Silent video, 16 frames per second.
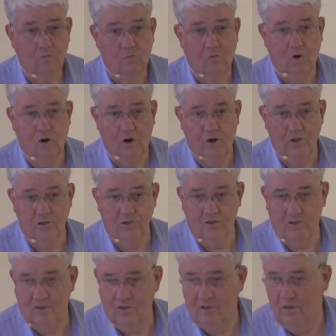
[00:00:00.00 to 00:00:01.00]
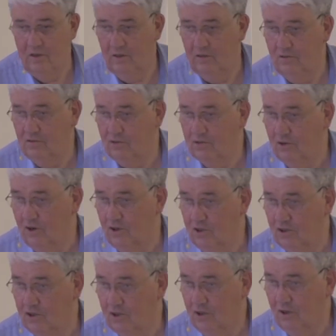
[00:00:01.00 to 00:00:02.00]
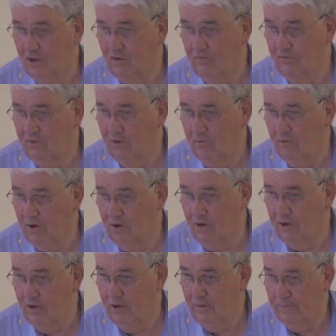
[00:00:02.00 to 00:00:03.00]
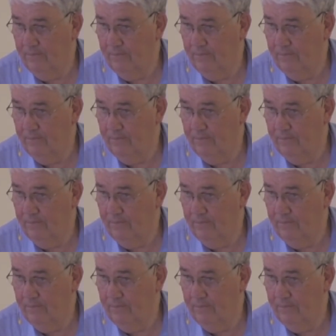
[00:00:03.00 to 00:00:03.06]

words in search of the word.